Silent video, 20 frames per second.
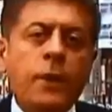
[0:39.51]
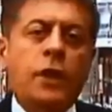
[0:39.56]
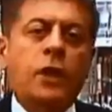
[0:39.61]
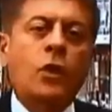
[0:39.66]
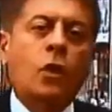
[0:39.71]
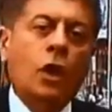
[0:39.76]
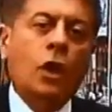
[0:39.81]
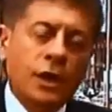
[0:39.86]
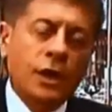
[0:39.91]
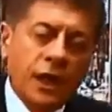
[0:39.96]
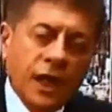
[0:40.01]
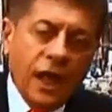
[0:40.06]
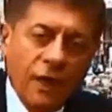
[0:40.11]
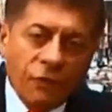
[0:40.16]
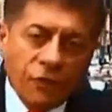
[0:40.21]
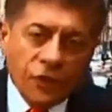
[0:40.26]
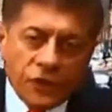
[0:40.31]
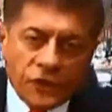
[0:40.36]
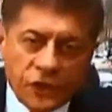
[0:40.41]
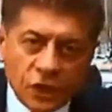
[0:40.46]
But in order to
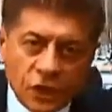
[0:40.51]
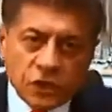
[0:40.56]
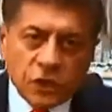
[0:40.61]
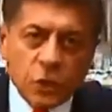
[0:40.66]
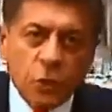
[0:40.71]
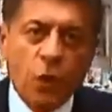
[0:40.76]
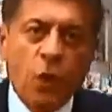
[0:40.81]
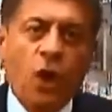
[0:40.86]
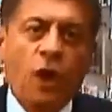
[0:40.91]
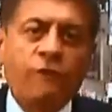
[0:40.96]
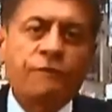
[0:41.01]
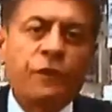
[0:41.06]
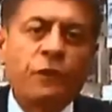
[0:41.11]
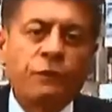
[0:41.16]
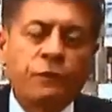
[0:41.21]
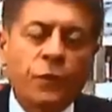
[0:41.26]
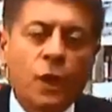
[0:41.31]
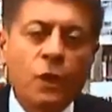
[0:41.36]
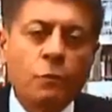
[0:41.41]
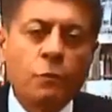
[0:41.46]
get this issue off
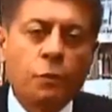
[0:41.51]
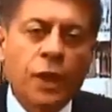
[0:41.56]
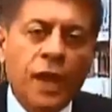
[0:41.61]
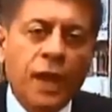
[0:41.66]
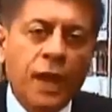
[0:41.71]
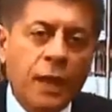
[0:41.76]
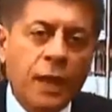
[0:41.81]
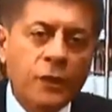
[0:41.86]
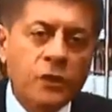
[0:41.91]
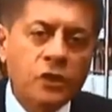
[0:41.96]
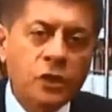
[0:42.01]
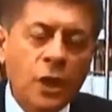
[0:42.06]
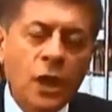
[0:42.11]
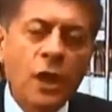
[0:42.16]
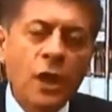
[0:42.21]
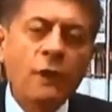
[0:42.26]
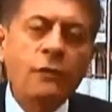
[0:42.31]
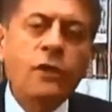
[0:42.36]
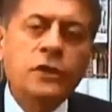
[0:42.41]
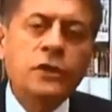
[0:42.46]
the front page,
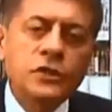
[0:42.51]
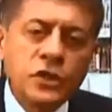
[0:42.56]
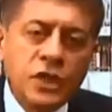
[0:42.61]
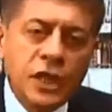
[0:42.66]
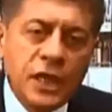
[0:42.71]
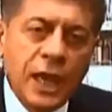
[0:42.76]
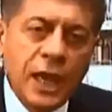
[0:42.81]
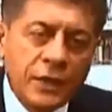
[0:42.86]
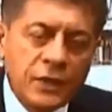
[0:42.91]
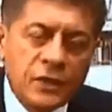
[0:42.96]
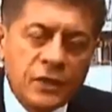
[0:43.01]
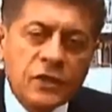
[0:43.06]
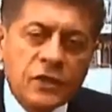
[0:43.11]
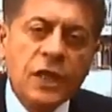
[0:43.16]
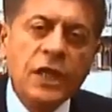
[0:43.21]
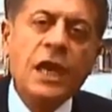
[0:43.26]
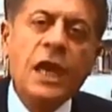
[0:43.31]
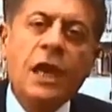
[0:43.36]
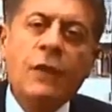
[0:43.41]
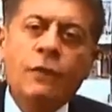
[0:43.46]
the
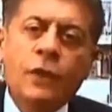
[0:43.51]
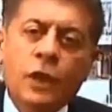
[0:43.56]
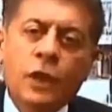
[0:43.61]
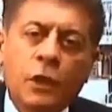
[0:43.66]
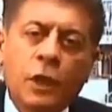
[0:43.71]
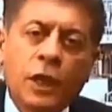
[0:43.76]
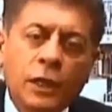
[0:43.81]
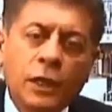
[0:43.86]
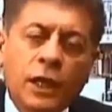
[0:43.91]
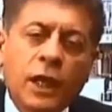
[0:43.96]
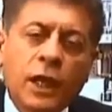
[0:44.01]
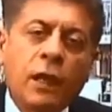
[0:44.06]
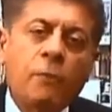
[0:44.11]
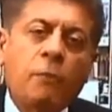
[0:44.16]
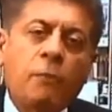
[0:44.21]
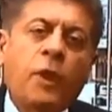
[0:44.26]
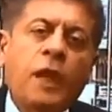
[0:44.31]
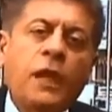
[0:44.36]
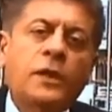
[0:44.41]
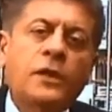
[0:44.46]
DNC and the Clinton
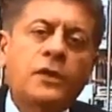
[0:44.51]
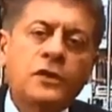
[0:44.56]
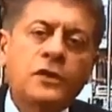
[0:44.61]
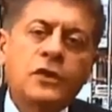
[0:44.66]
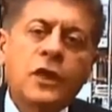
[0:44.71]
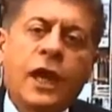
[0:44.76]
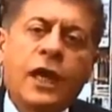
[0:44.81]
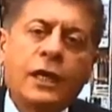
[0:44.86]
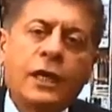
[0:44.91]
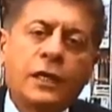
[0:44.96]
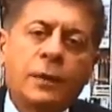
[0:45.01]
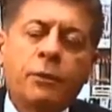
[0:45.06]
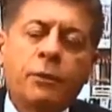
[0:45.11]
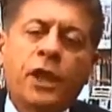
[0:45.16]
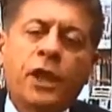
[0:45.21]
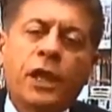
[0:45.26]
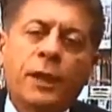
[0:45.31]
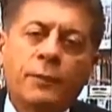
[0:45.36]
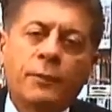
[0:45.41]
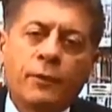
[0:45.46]
campaign decided to
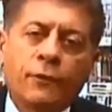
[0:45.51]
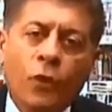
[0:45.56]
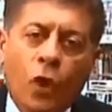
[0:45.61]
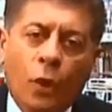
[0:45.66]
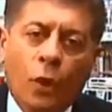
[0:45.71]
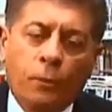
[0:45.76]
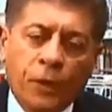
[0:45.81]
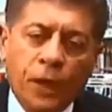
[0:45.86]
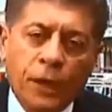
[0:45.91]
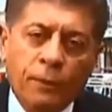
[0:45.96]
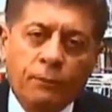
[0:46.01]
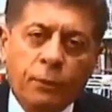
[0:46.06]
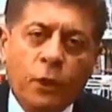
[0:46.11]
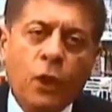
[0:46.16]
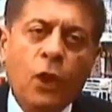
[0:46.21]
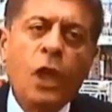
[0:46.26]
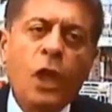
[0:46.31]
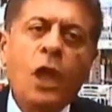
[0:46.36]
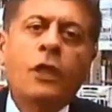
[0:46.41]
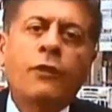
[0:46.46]
blame, of all
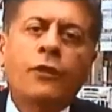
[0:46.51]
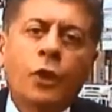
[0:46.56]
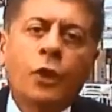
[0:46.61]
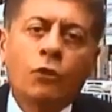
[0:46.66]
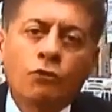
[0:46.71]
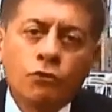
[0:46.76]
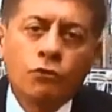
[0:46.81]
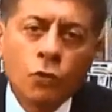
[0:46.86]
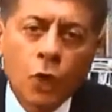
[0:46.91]
people, the